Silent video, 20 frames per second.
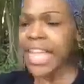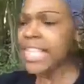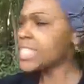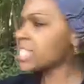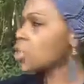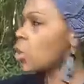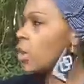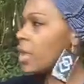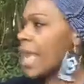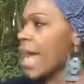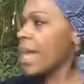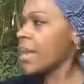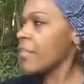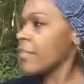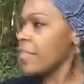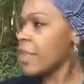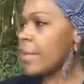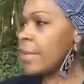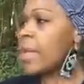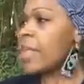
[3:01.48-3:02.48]
And so a lot
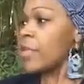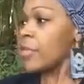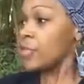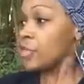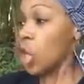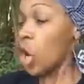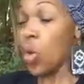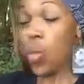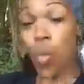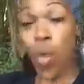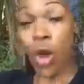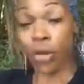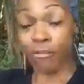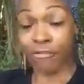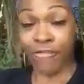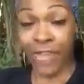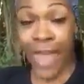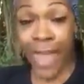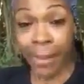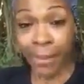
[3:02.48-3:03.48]
of them don't want
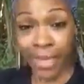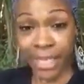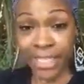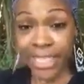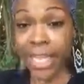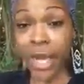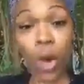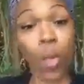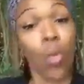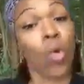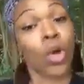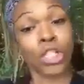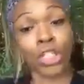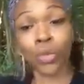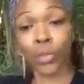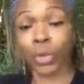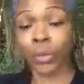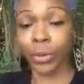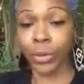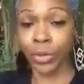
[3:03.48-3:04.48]
families. They don't want
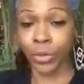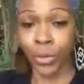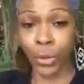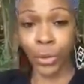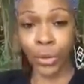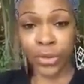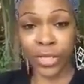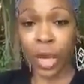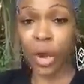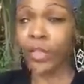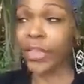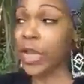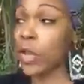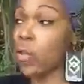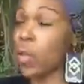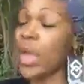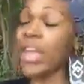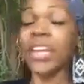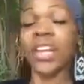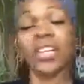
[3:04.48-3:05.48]
to reproduce, or they
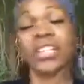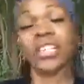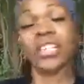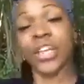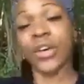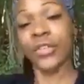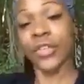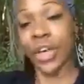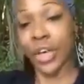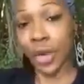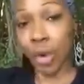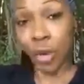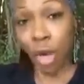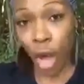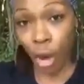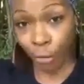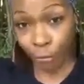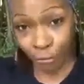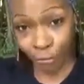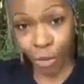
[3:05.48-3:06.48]
wait until they're no
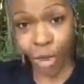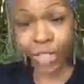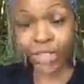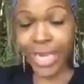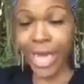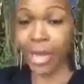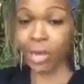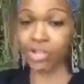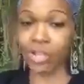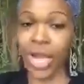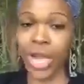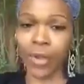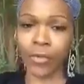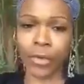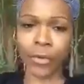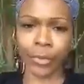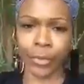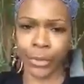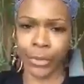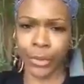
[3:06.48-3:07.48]
longer fertile to try to
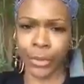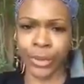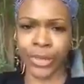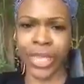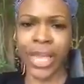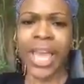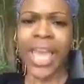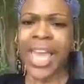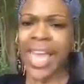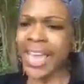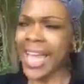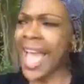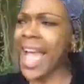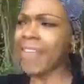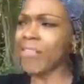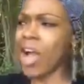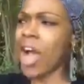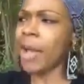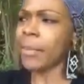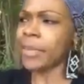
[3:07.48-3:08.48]
reproduce and
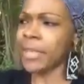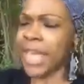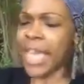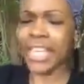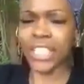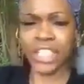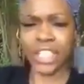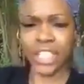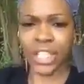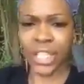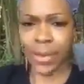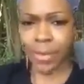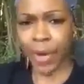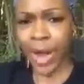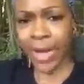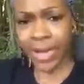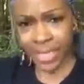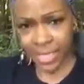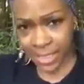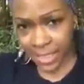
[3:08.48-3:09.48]
have complications in their
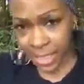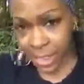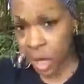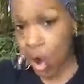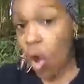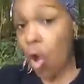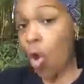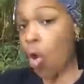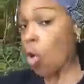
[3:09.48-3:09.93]
pregnancies.